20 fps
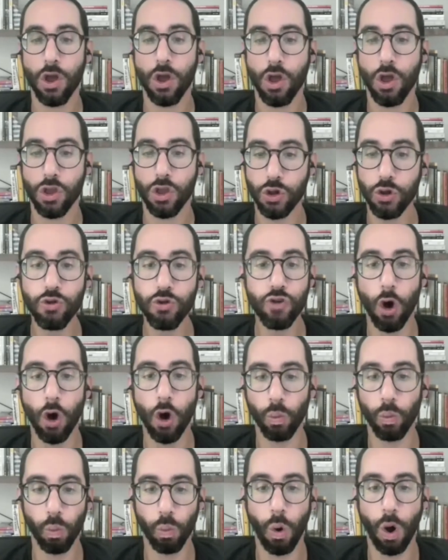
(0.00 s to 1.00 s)
you don't
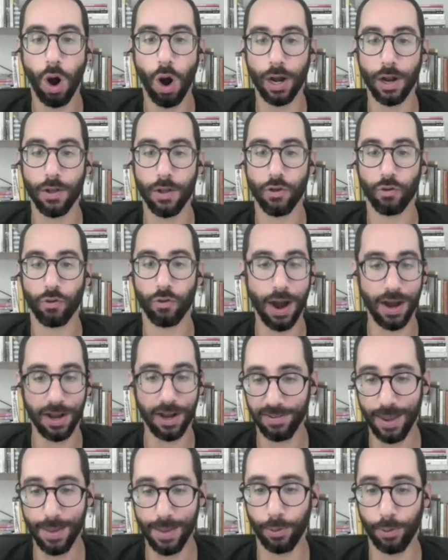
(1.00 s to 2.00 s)
want the writing
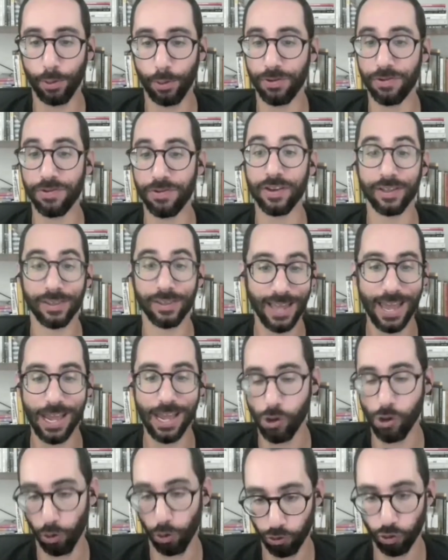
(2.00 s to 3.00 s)
sample to delay
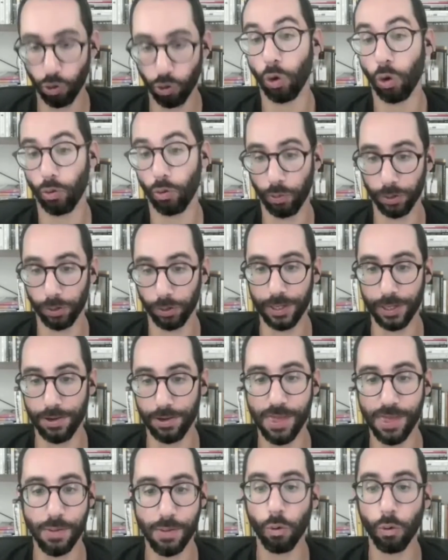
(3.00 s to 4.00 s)
your score release.
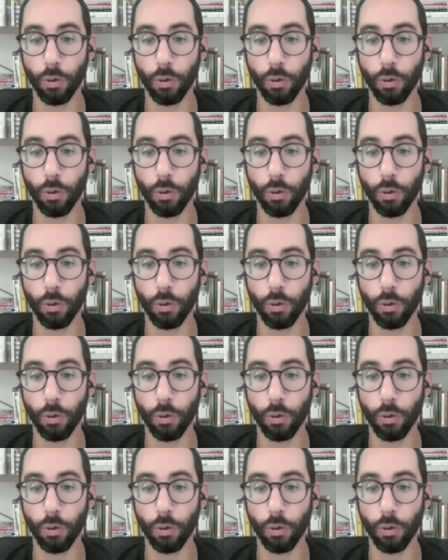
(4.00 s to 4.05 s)
They won't